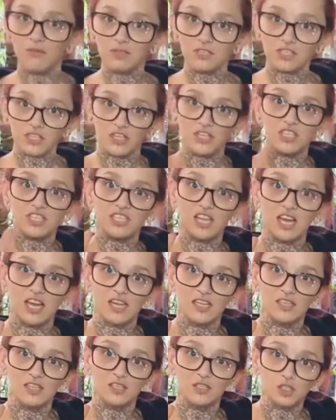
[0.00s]
I'm just going to
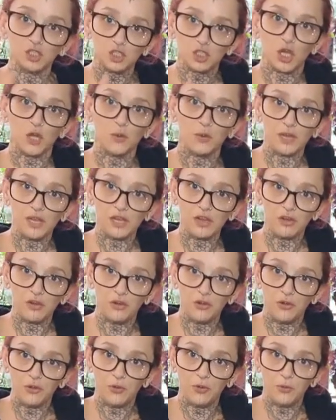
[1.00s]
start showing
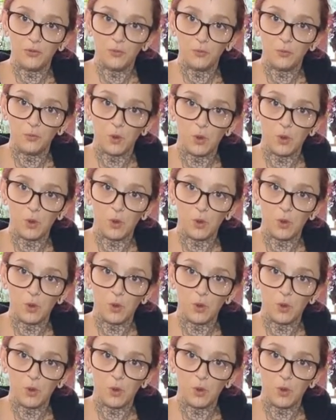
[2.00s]
you